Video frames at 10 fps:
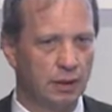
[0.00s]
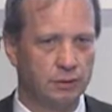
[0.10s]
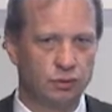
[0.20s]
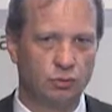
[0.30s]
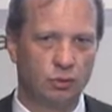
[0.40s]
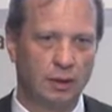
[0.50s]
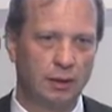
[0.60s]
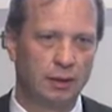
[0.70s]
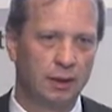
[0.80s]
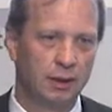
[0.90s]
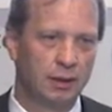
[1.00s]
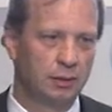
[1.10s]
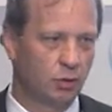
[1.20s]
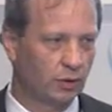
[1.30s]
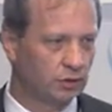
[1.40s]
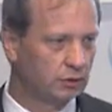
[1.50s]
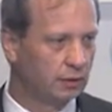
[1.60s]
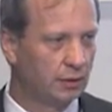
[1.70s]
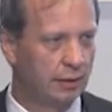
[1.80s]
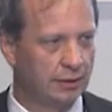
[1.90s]
truly the
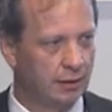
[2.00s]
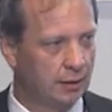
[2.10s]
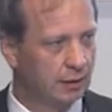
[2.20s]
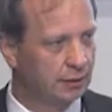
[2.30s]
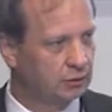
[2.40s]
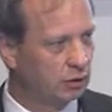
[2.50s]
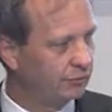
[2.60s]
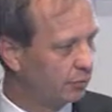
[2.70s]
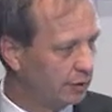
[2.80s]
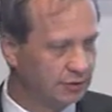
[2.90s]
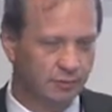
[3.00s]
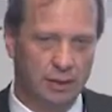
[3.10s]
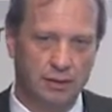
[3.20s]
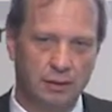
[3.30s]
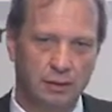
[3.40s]
question that is on everybody's mind